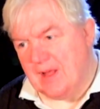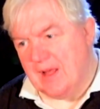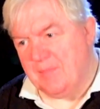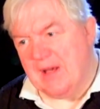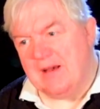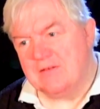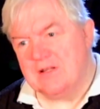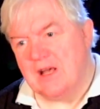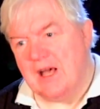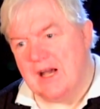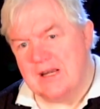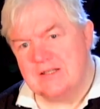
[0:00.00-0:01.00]
about
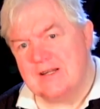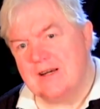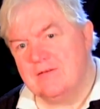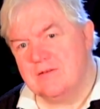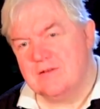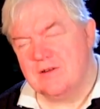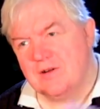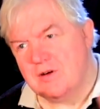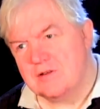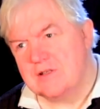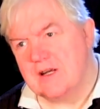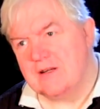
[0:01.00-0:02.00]
high sounds,
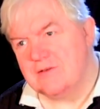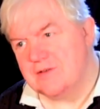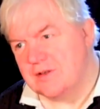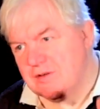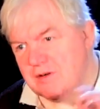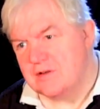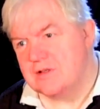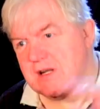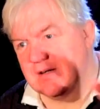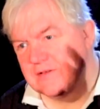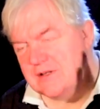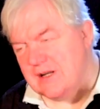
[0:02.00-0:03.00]
low sounds, and low
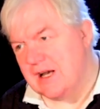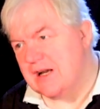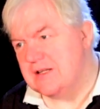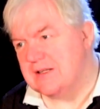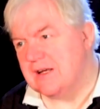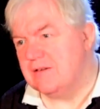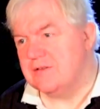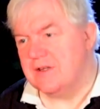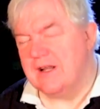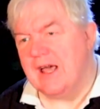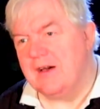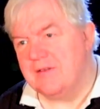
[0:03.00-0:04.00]
sounds and high sounds,
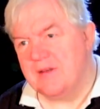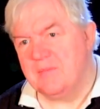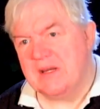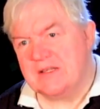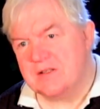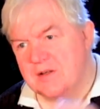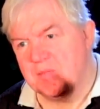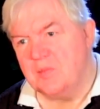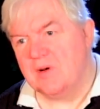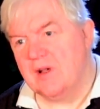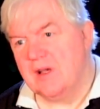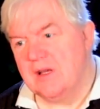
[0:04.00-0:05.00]
and how they're mixed
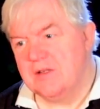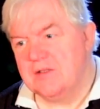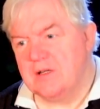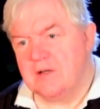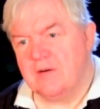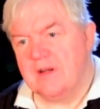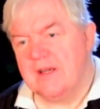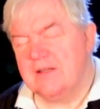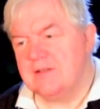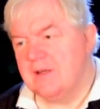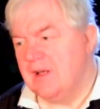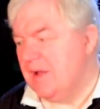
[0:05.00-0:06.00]
up to
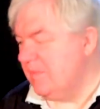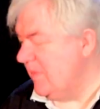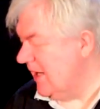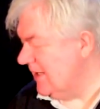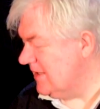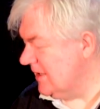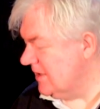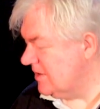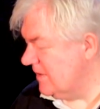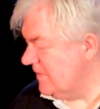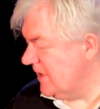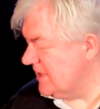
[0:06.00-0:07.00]
create melody.
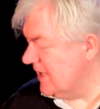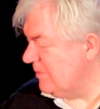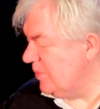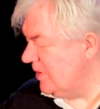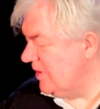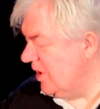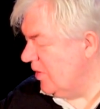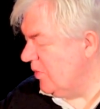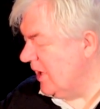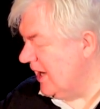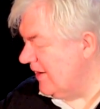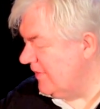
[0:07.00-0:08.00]
So, for example,
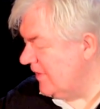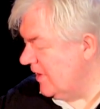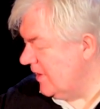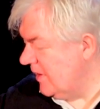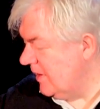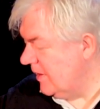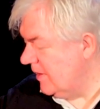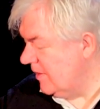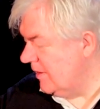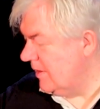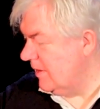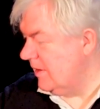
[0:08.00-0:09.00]
we have,
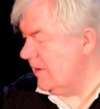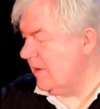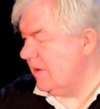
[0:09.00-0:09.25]
and